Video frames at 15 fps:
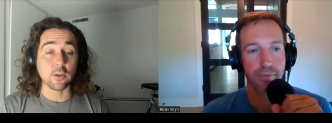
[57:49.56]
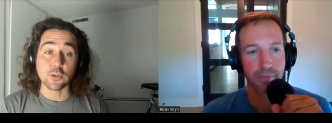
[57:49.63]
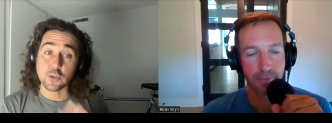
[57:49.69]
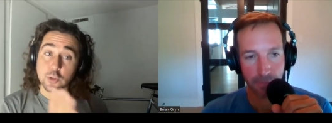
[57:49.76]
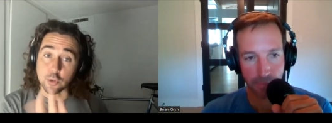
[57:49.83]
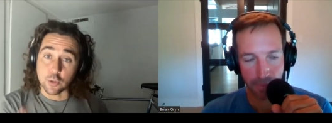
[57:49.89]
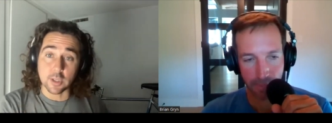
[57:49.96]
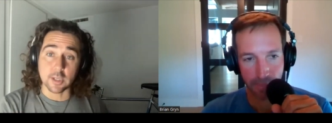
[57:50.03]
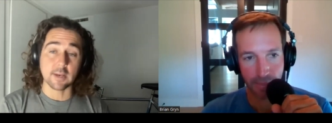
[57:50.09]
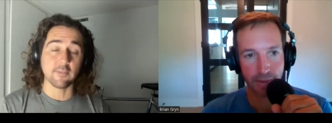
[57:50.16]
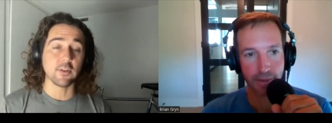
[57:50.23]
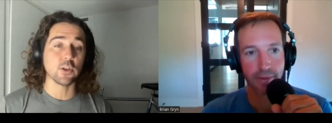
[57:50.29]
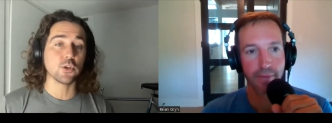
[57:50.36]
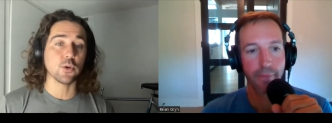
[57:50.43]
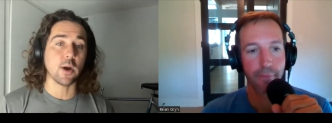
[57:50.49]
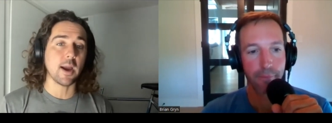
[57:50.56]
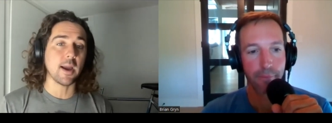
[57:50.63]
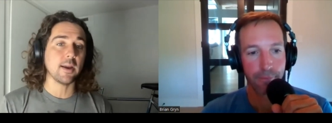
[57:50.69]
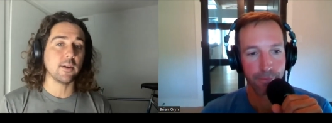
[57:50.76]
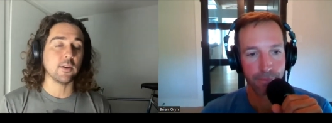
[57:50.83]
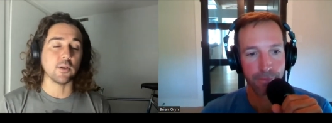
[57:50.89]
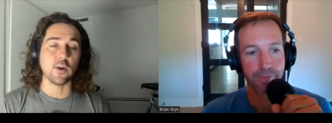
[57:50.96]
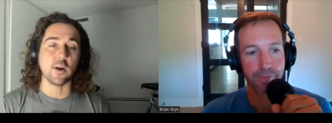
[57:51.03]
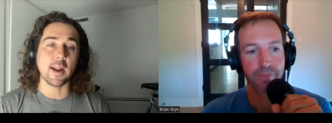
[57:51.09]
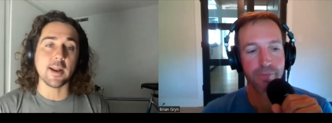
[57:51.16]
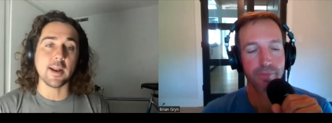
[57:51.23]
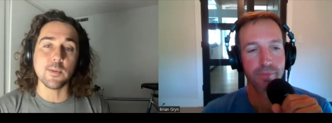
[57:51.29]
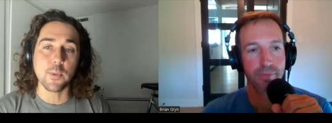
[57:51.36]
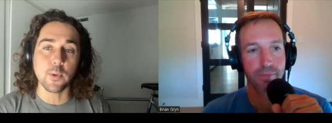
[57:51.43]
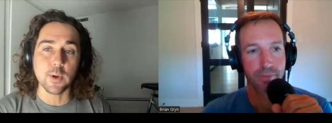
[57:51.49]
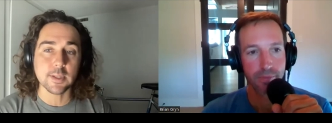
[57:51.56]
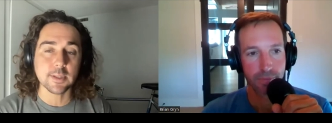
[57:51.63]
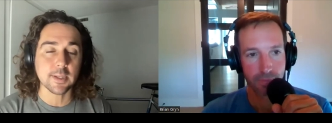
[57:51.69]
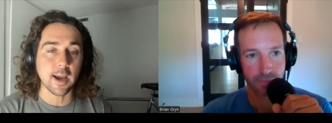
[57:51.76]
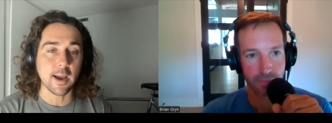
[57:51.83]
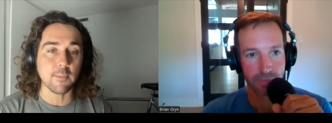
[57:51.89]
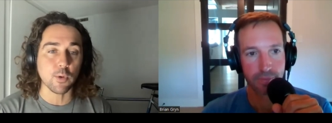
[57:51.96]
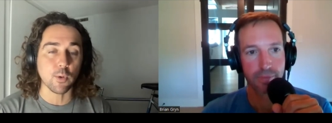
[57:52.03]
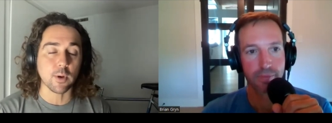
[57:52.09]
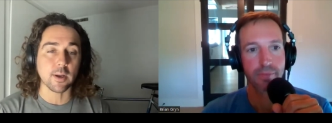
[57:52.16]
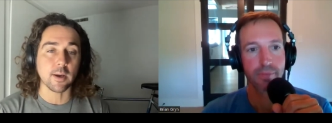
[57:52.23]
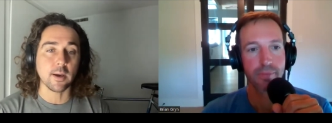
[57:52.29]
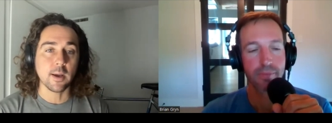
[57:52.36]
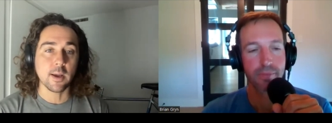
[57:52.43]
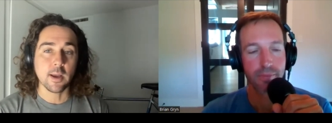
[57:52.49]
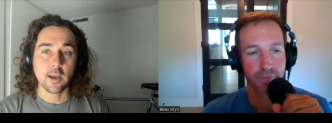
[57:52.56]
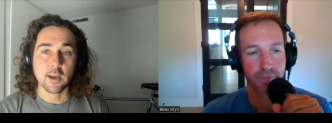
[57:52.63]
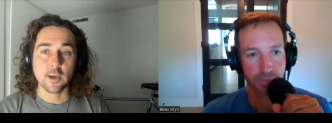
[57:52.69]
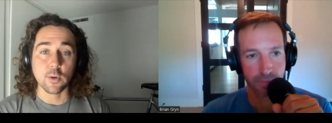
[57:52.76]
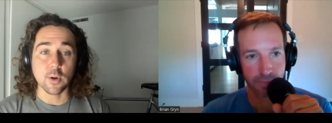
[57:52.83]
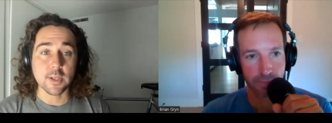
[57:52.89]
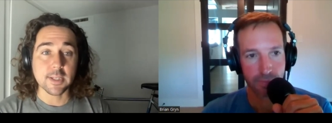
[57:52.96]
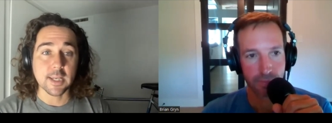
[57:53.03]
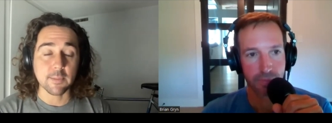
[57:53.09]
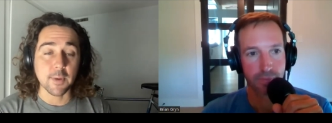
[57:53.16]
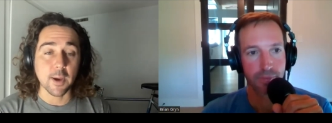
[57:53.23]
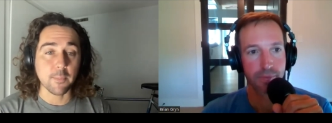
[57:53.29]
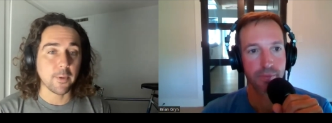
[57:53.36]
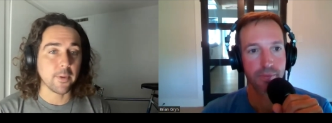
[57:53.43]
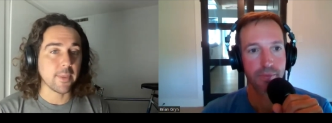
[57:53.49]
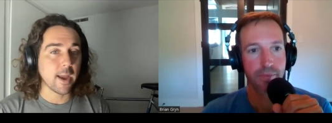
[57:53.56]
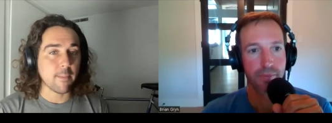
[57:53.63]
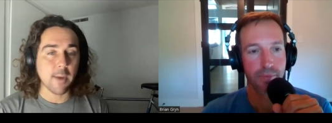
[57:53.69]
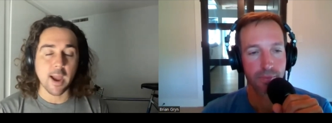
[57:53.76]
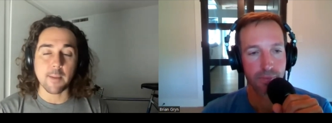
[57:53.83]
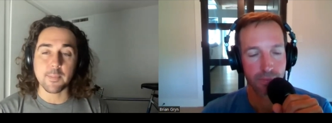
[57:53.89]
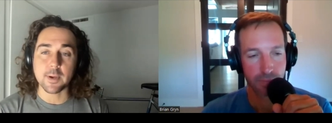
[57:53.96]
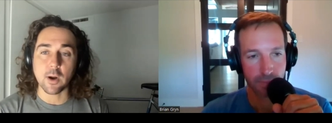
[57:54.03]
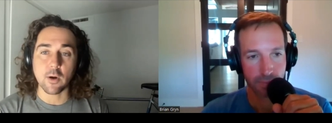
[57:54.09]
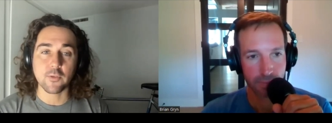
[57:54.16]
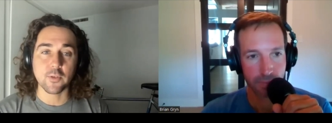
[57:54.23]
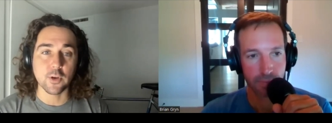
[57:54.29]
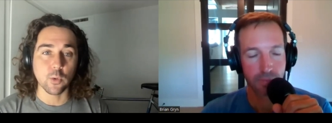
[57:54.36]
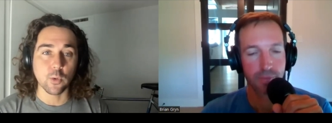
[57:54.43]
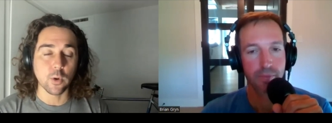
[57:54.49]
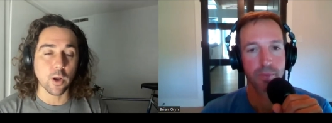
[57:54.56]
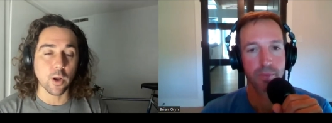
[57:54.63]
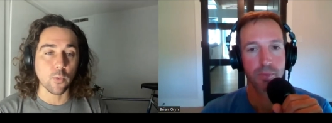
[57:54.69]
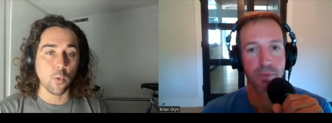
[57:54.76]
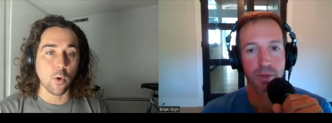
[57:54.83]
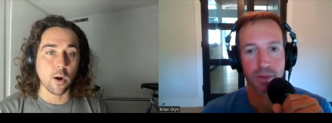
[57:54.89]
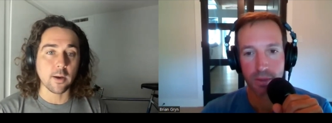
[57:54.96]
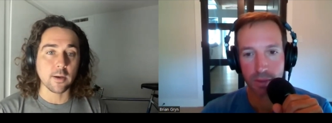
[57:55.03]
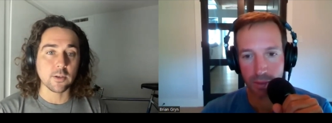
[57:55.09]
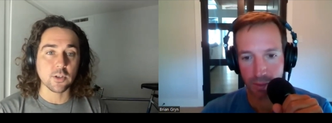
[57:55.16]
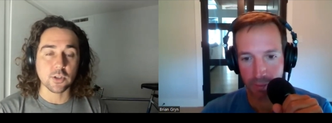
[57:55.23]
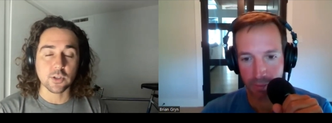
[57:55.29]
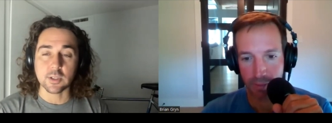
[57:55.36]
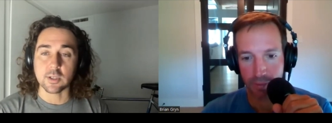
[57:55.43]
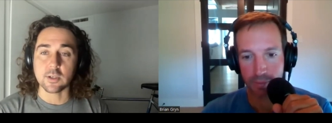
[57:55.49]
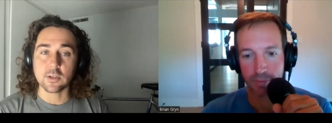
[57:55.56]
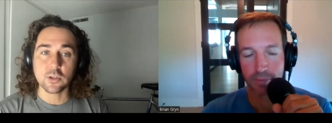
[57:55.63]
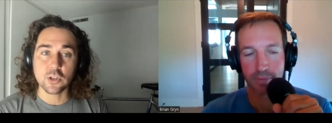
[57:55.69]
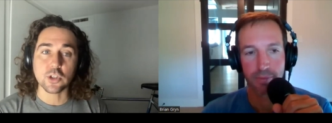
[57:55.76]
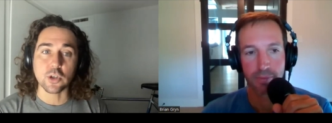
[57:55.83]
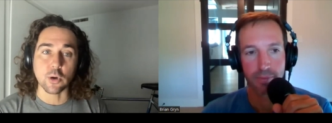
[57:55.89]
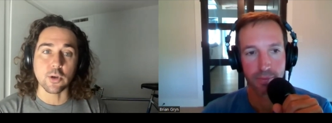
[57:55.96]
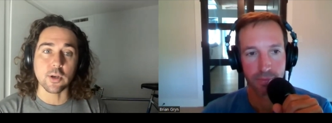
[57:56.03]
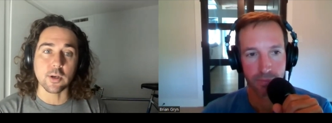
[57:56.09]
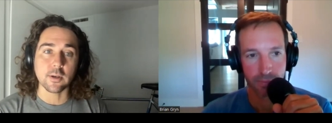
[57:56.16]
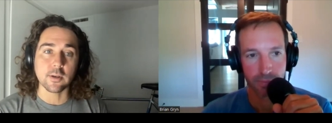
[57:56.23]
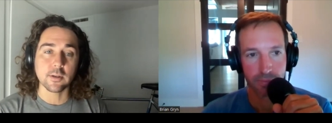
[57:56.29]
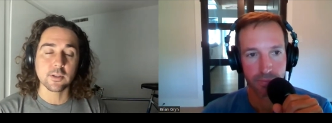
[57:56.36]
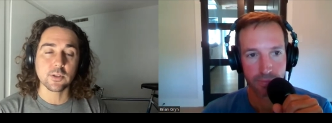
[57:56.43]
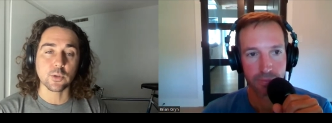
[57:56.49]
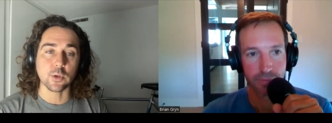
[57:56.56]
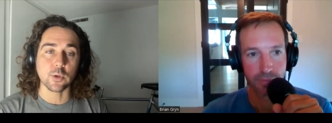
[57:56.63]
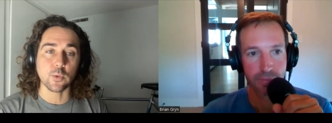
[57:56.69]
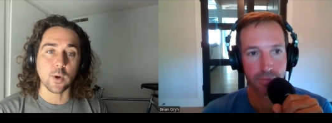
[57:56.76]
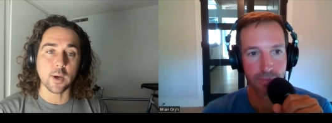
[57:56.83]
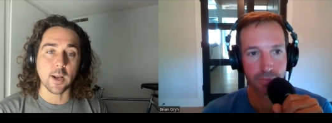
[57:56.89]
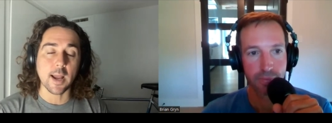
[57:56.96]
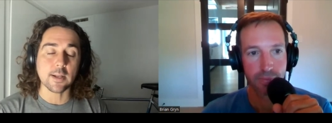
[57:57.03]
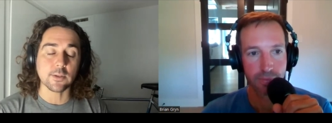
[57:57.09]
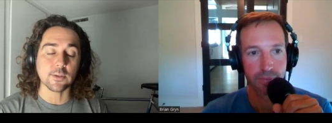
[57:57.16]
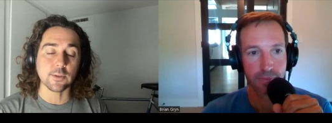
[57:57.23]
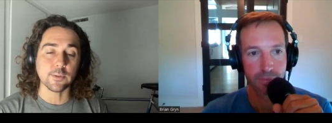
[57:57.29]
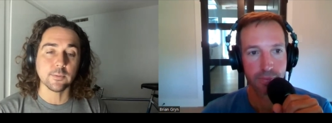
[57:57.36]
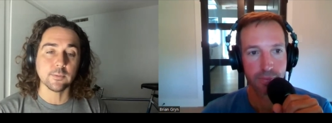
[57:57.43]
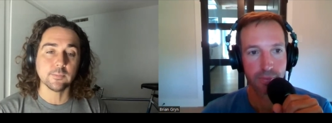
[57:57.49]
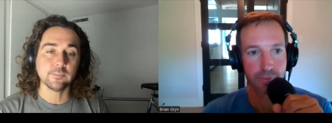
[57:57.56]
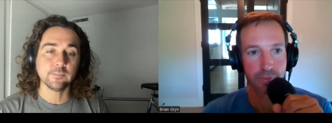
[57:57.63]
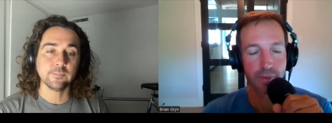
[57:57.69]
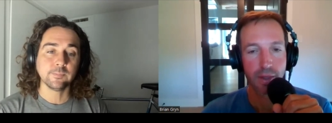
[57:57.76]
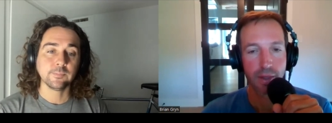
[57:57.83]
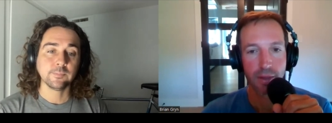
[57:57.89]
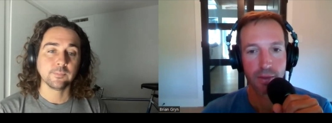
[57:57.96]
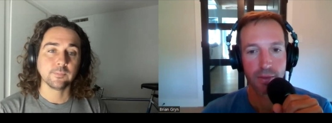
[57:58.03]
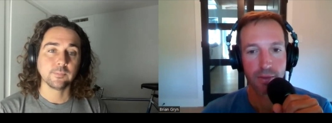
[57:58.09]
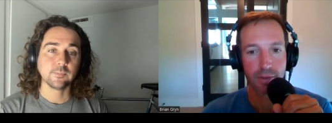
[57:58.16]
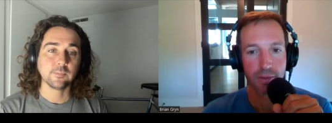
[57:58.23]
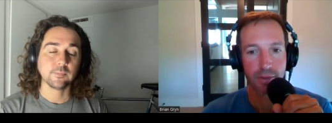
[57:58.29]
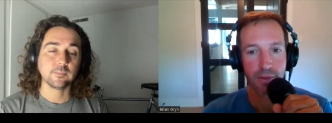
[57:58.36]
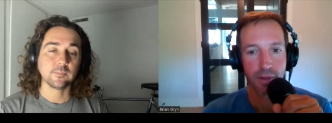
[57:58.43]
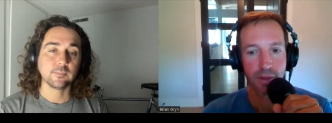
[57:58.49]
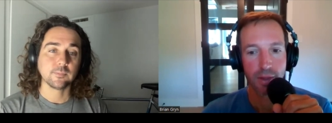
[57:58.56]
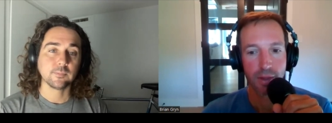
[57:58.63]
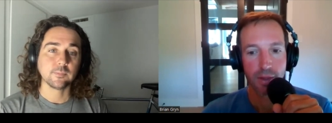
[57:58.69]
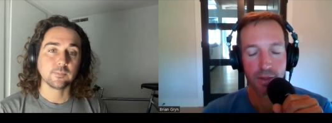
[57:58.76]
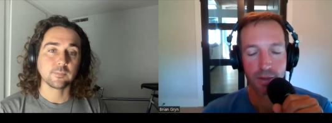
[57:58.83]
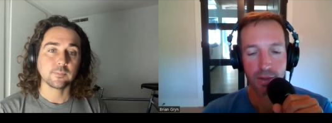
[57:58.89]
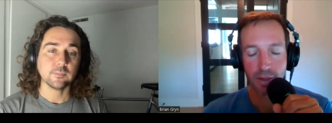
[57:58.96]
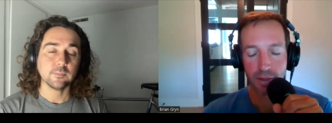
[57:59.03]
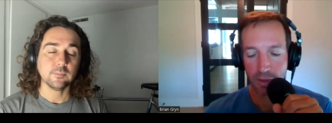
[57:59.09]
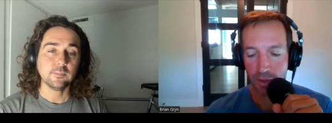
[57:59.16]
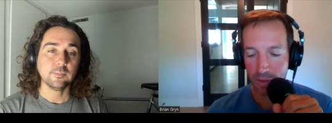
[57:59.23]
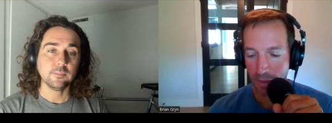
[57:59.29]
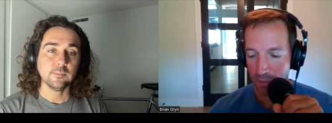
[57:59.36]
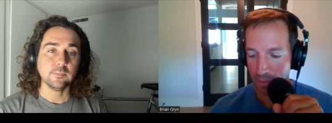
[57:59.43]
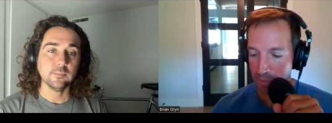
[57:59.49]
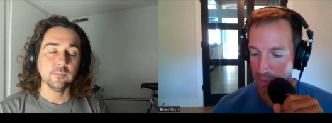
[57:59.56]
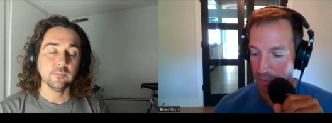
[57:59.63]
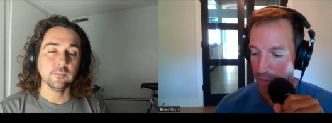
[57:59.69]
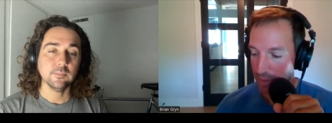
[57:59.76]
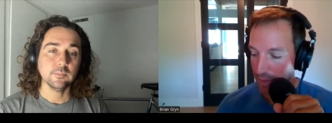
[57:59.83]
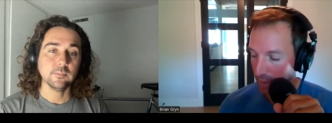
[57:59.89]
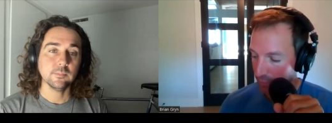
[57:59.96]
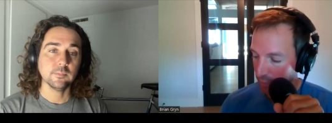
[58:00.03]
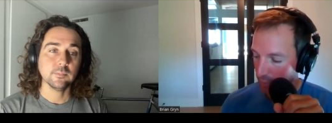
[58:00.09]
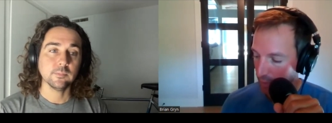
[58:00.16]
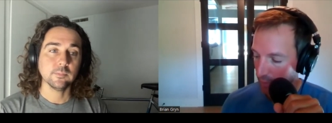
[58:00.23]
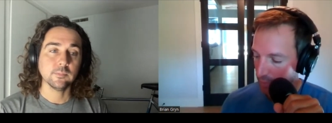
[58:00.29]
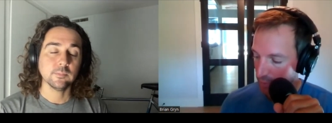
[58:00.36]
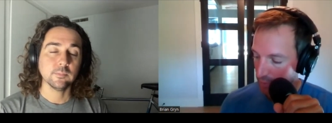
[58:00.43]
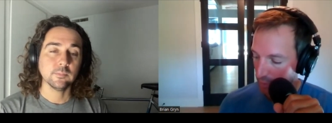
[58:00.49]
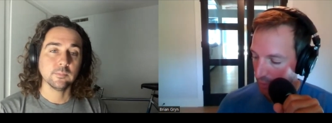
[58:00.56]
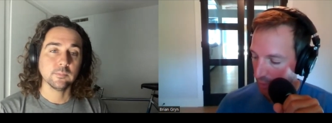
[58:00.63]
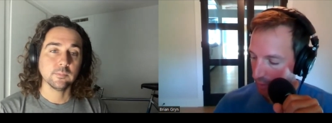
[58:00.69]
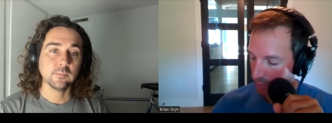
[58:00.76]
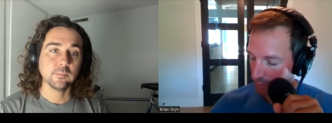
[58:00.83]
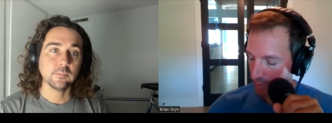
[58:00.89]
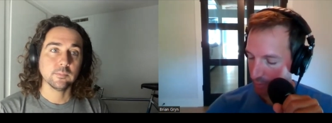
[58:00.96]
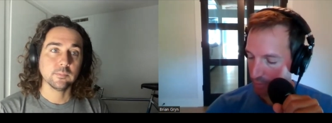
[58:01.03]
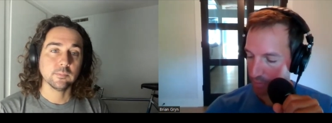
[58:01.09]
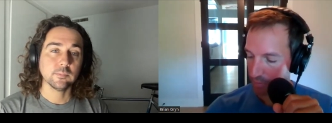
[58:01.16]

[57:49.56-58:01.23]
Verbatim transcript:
Speaker 1: you know, so you could give it a try, you know, at any point in time, you want to, you want to take me up on that. I'm happy to offer you a one-on-one
Speaker 2: just to show you sort of what I do. Yeah. Yeah, no, that would be great. Yeah. If you come to Chicago, that